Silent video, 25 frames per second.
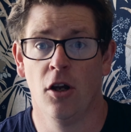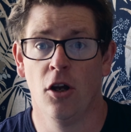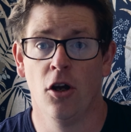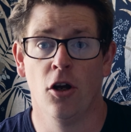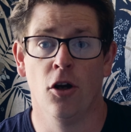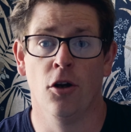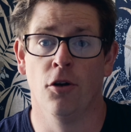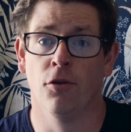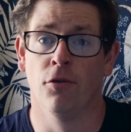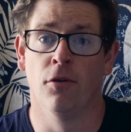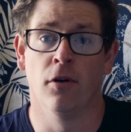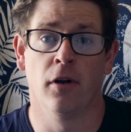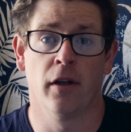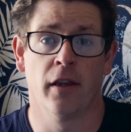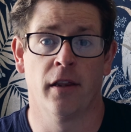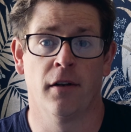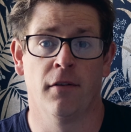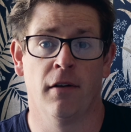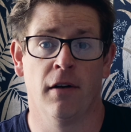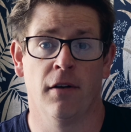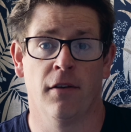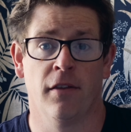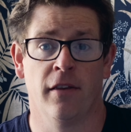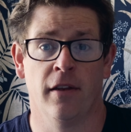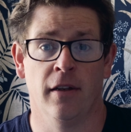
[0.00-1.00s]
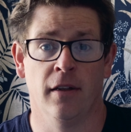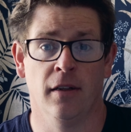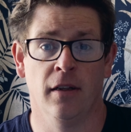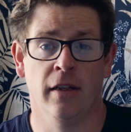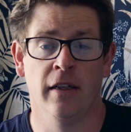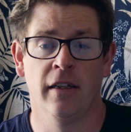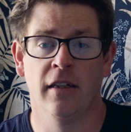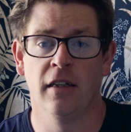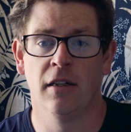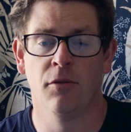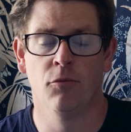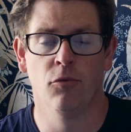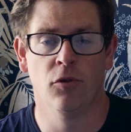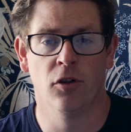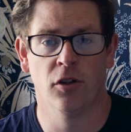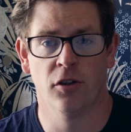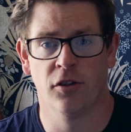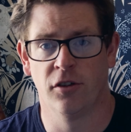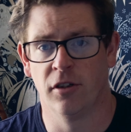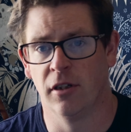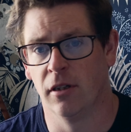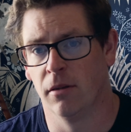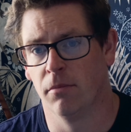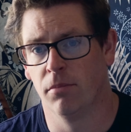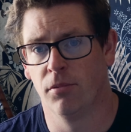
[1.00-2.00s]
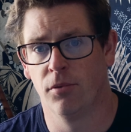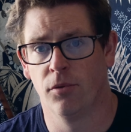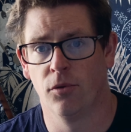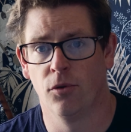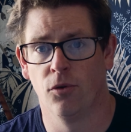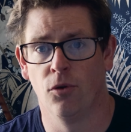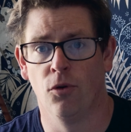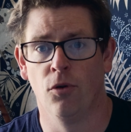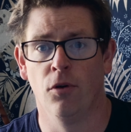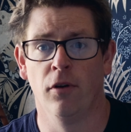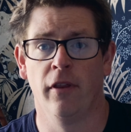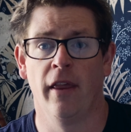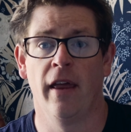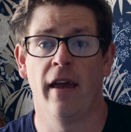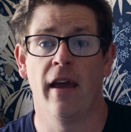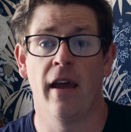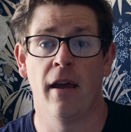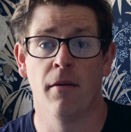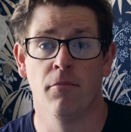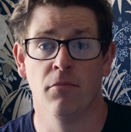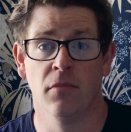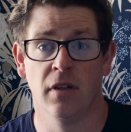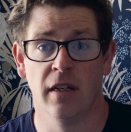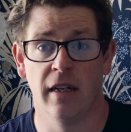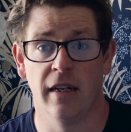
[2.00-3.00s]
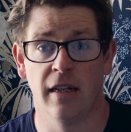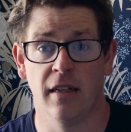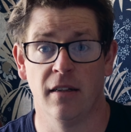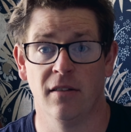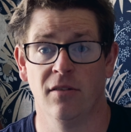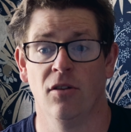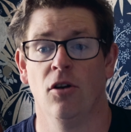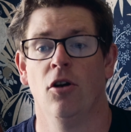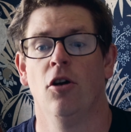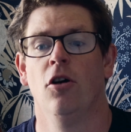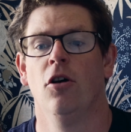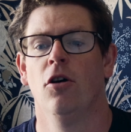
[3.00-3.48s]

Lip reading: who are either out there leading worship, or they're MDs,